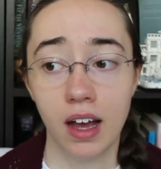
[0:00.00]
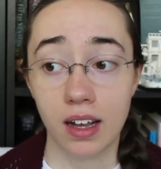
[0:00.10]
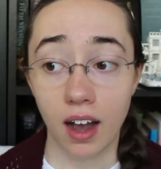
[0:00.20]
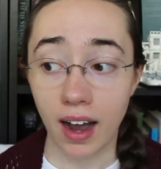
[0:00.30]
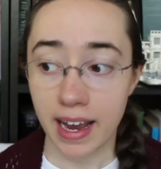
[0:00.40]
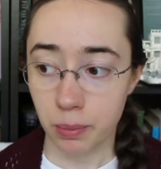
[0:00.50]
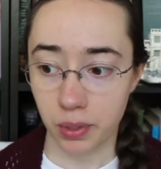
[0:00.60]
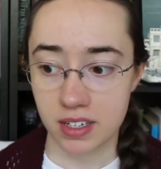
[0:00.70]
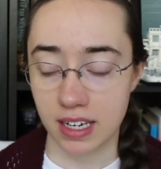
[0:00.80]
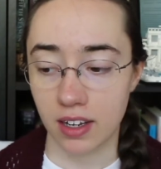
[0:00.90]
Kai in
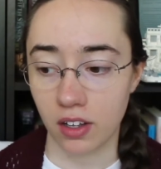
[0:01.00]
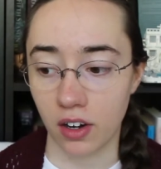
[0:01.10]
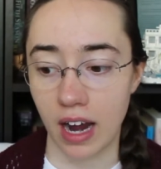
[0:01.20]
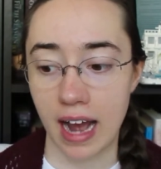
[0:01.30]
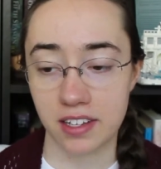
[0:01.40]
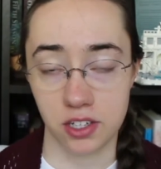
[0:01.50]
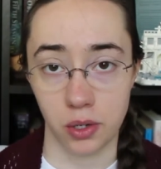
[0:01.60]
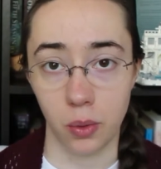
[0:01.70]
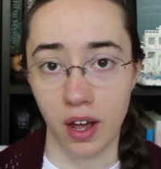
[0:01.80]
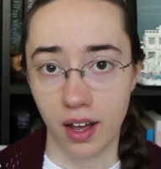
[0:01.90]
particular has
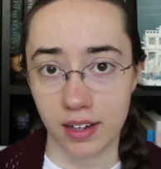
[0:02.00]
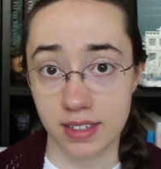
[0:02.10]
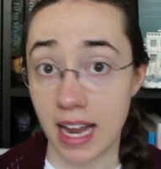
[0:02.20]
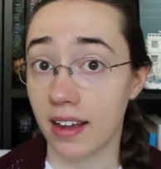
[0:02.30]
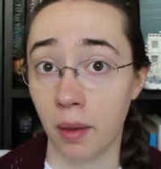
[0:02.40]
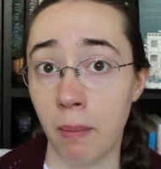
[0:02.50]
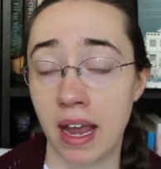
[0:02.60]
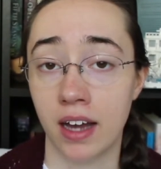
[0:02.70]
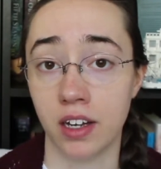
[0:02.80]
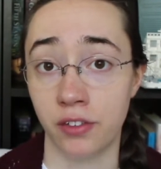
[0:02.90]
to take
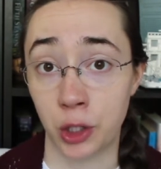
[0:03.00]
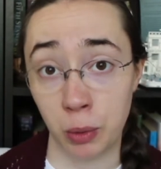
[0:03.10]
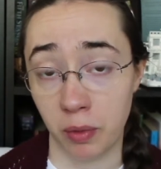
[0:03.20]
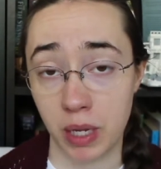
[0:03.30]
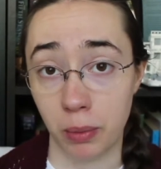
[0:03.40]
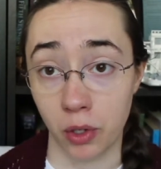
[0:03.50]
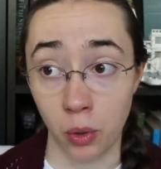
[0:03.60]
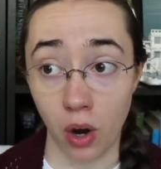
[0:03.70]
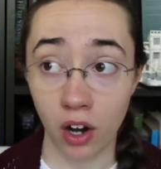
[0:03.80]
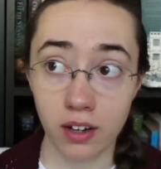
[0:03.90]
command of a group of people
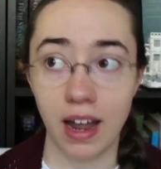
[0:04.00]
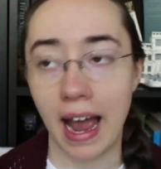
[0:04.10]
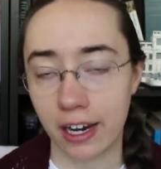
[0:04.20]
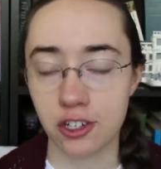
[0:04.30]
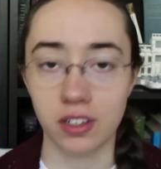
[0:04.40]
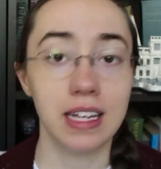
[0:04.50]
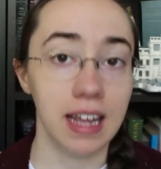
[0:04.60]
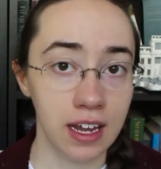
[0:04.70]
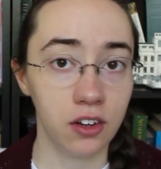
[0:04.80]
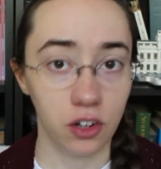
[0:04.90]
who aren't actually
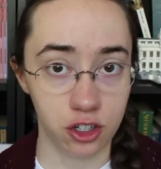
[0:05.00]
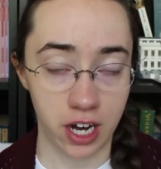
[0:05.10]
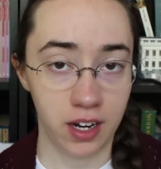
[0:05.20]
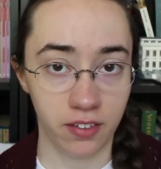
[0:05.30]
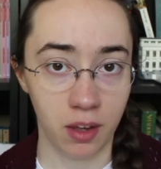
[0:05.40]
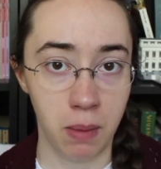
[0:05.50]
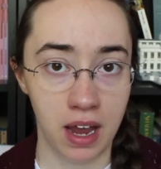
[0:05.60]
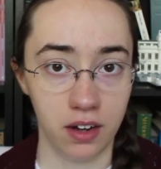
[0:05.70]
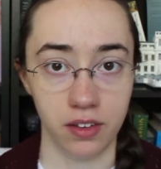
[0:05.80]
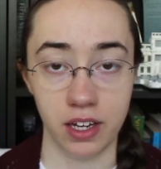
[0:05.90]
in her chain of
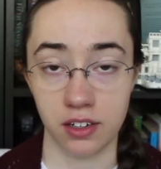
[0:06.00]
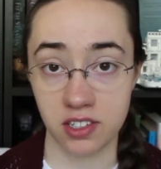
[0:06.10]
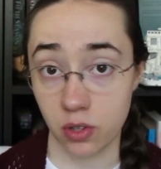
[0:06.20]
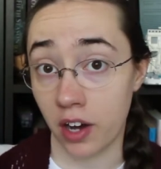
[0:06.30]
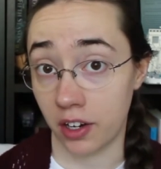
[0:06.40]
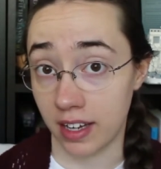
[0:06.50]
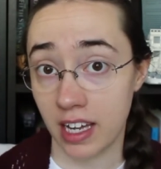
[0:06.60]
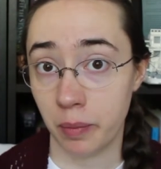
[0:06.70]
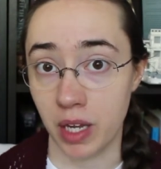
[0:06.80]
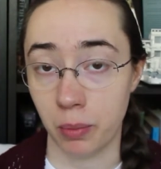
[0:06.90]
command. They're Slotter
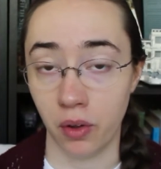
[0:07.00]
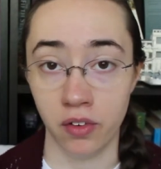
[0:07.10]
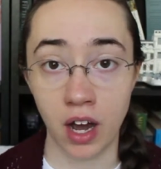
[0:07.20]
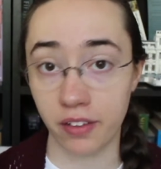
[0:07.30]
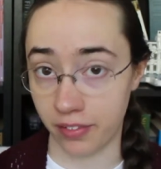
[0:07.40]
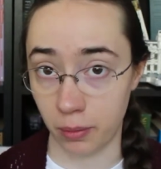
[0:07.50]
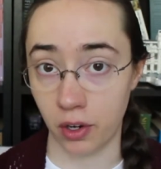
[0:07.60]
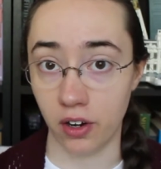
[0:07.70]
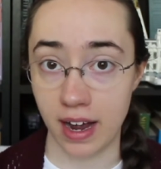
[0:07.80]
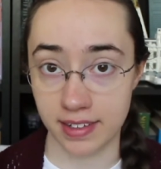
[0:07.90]
Key people, not from
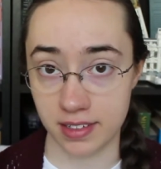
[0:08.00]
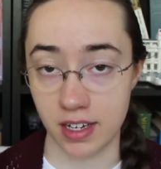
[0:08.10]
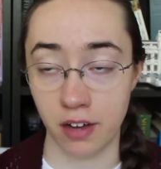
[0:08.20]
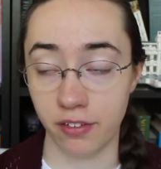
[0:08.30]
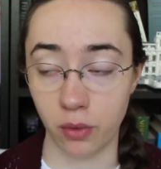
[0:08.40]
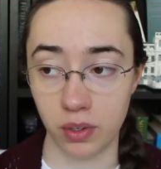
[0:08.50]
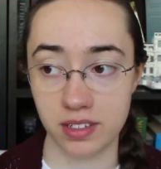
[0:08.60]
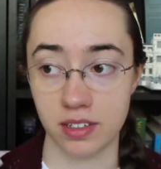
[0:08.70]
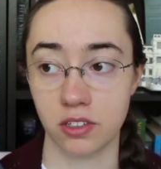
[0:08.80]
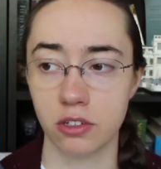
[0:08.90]
her SDF
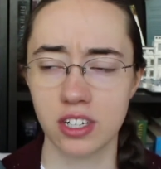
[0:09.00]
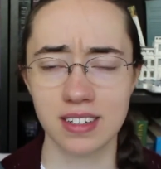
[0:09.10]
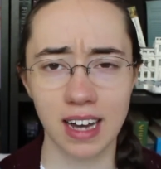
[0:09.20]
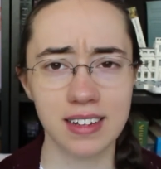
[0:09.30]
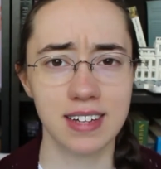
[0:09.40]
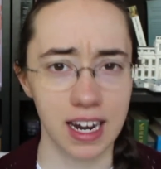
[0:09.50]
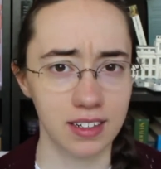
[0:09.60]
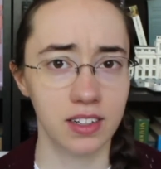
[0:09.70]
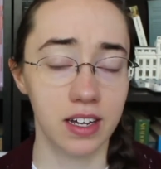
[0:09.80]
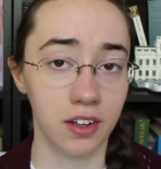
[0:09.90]
forces. So she's not
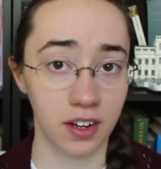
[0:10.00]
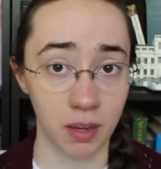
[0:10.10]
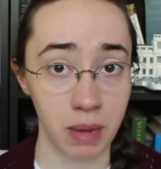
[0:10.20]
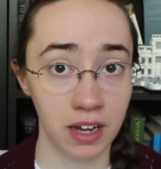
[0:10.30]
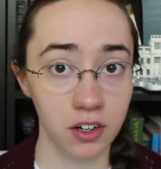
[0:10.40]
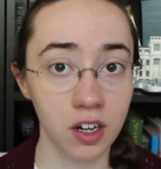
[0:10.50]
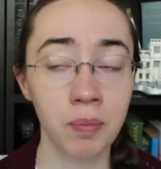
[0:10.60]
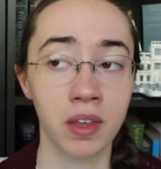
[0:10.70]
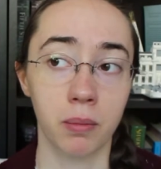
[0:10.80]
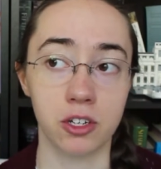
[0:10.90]
technically their commander,
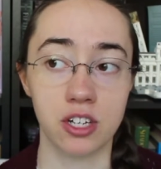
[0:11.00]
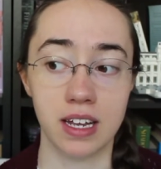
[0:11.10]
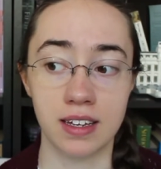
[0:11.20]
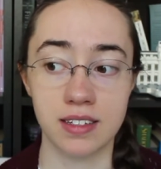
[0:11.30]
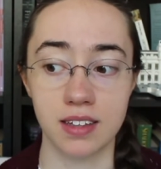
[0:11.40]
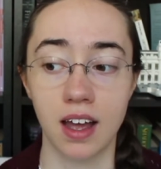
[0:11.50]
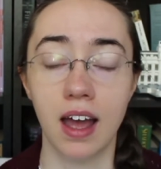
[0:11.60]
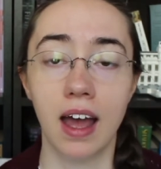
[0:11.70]
but she is